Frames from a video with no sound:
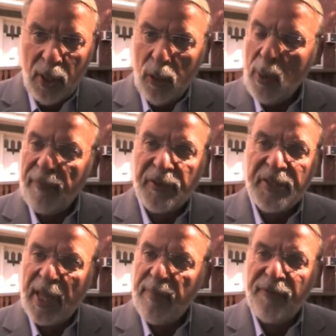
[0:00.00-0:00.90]
who have the
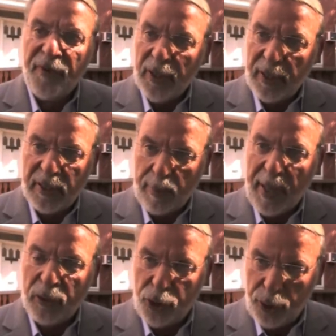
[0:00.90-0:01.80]
same feelings
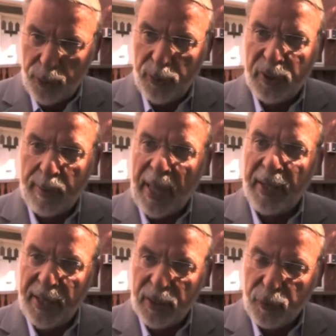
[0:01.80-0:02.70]
about Jews,
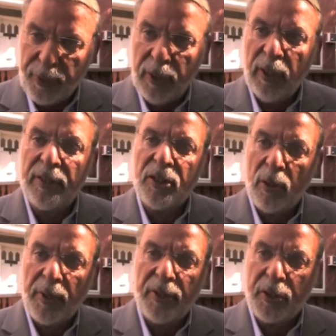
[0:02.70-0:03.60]
about Israel, and
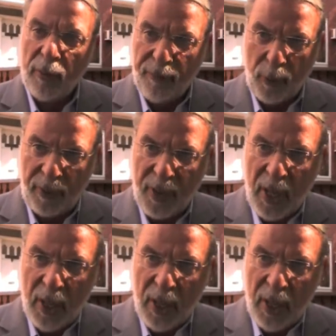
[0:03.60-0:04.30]
so on and so forth.